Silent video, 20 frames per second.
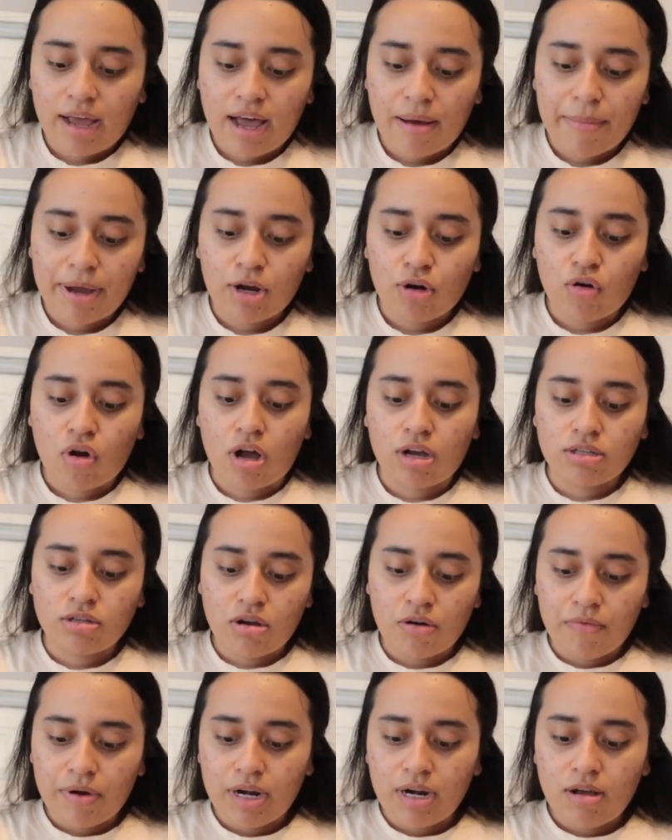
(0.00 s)
I have my Crocs
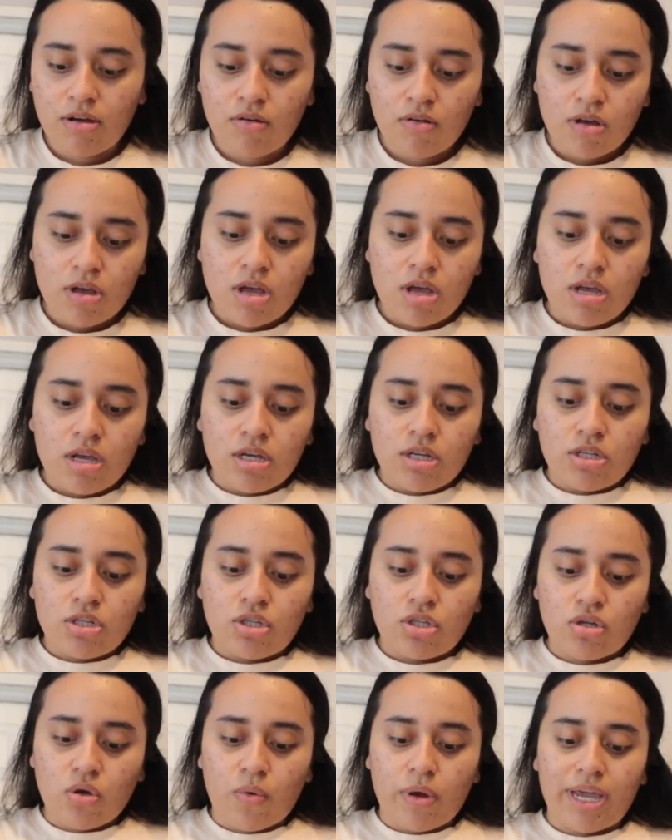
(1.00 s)
on right now,
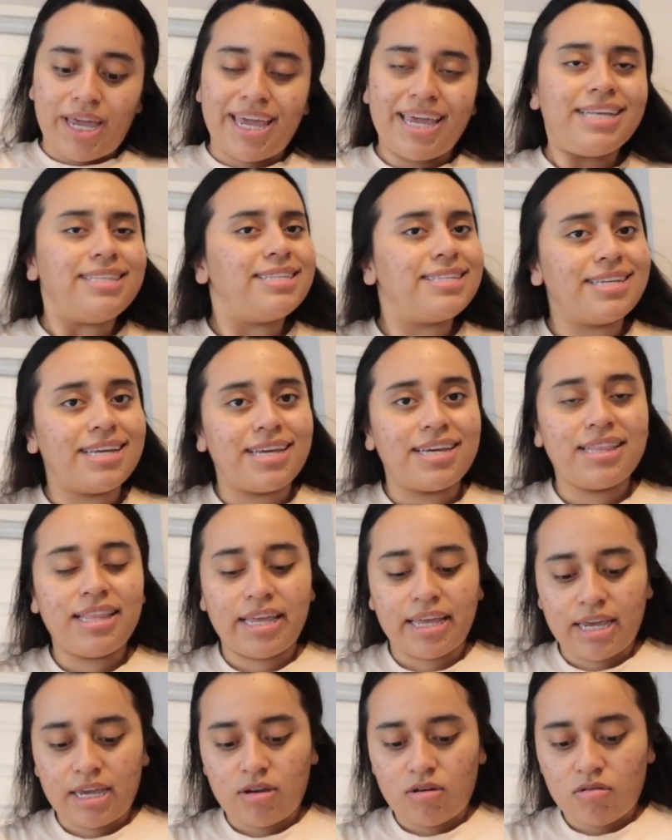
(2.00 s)
so it hits it.
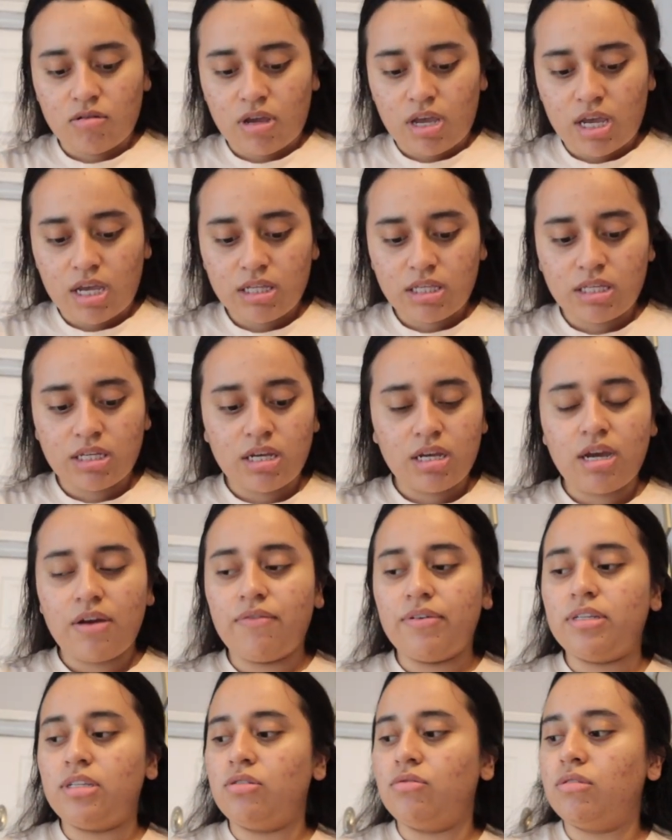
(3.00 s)
Like, it hits it
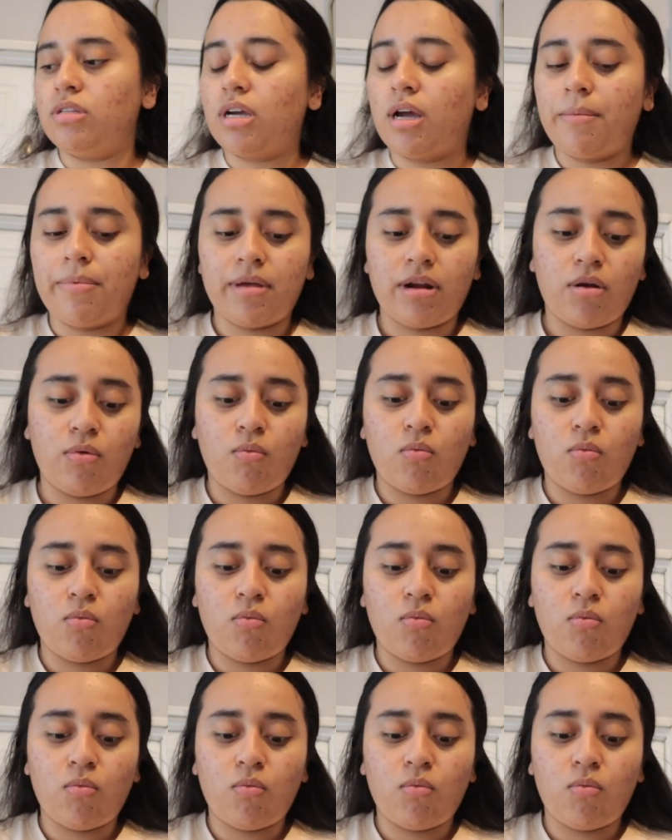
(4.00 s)
every single time that I